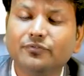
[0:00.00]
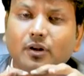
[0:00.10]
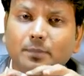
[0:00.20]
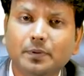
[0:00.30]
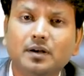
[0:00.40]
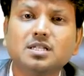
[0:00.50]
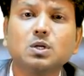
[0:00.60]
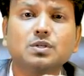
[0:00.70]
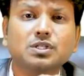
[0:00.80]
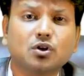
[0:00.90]
for a
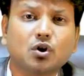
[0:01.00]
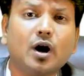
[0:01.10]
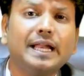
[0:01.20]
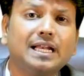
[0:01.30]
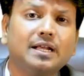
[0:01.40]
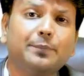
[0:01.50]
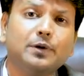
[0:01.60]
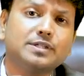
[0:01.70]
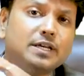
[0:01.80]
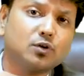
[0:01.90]
person who is chronically
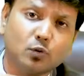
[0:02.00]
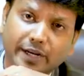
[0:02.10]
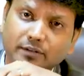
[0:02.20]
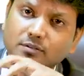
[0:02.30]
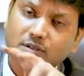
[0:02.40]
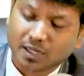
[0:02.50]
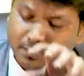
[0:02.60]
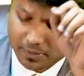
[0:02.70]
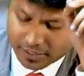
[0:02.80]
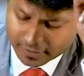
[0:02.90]
abusing cocaine. So remember